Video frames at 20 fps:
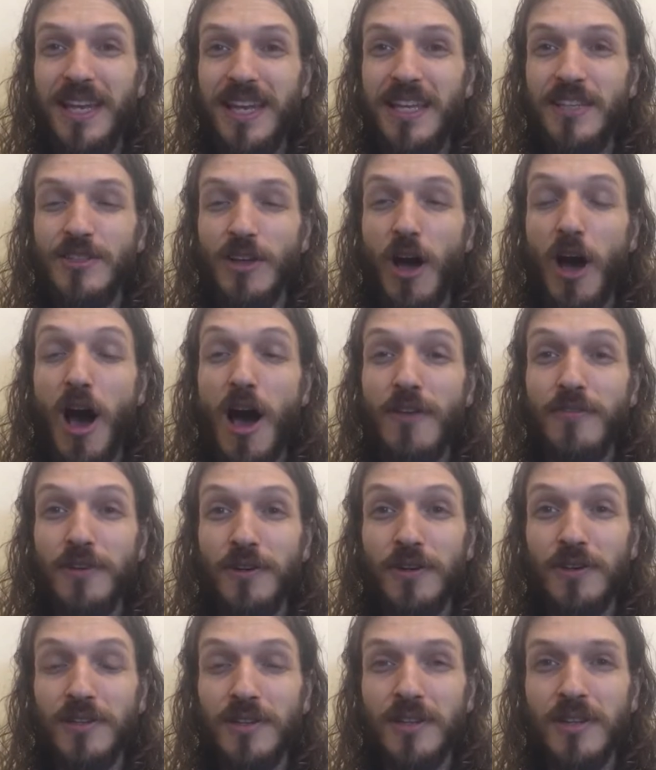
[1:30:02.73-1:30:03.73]
it's
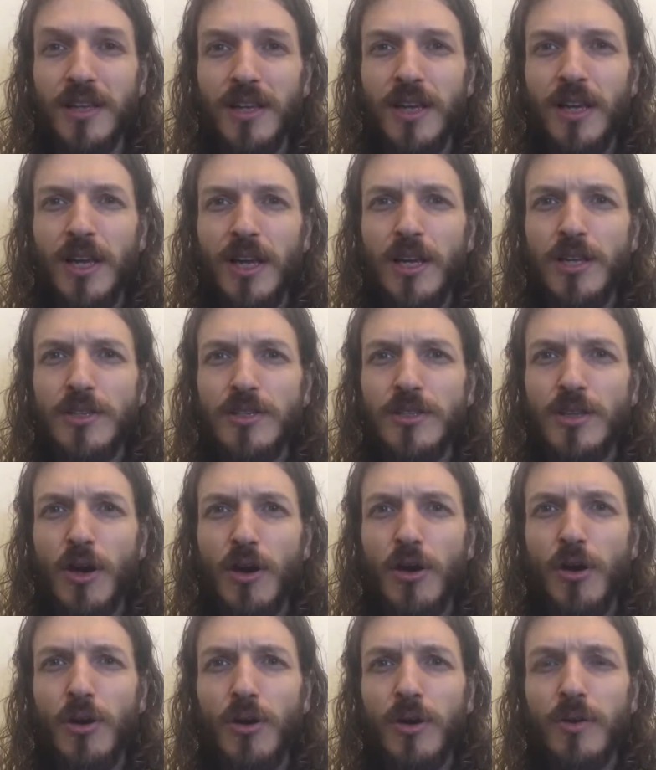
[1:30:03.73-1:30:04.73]
awful.
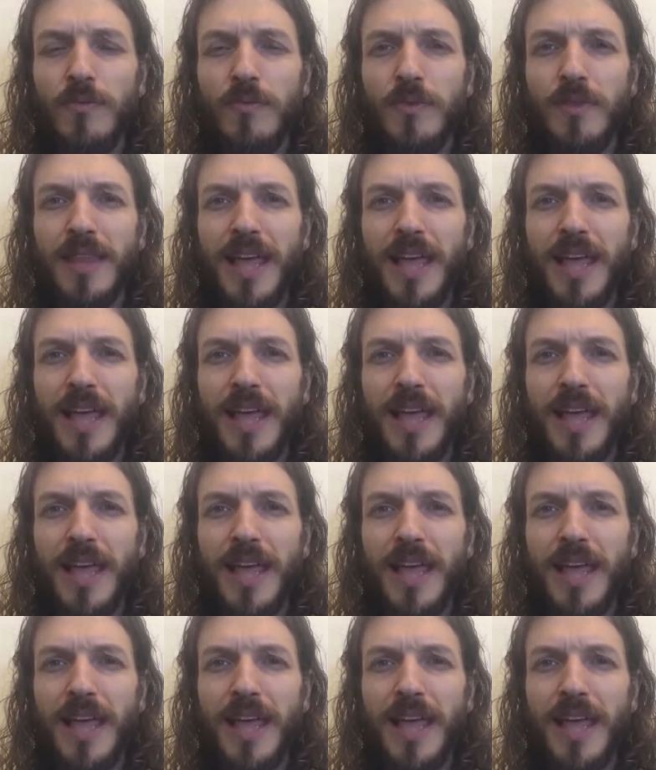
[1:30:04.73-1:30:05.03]
So